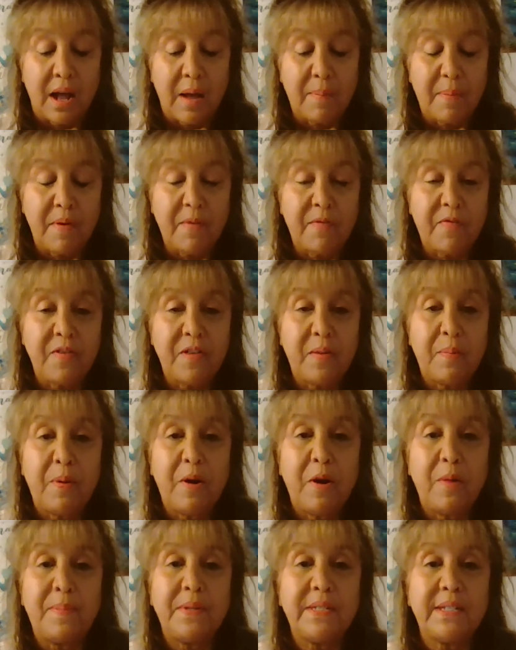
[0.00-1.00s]
But for the
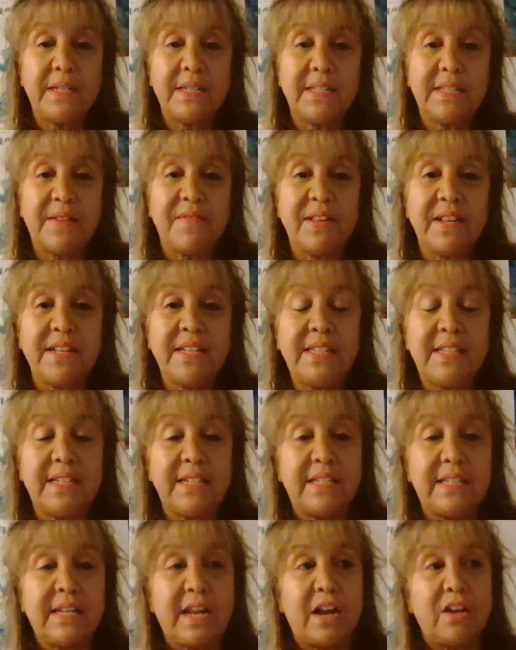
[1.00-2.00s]
purposes of this
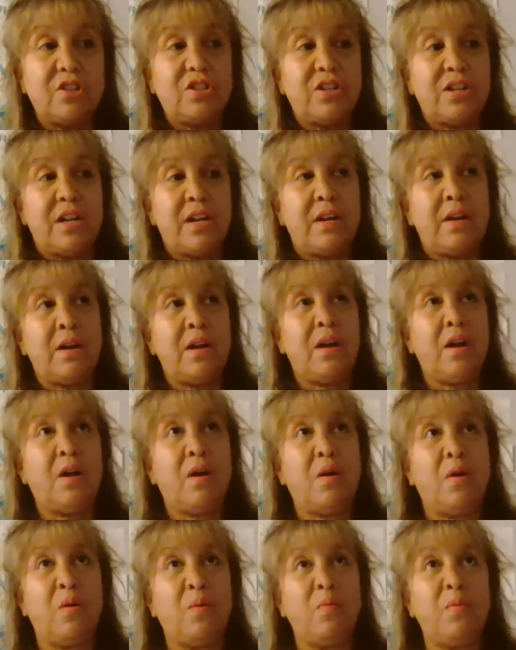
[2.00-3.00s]
discussion,
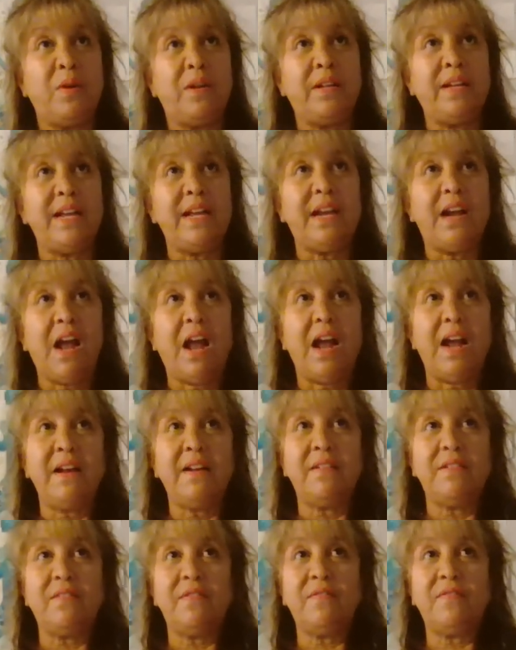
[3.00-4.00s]
really
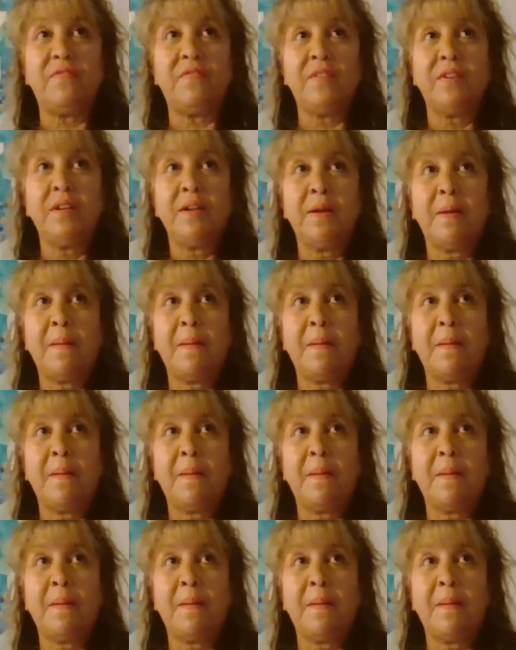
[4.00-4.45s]
kind of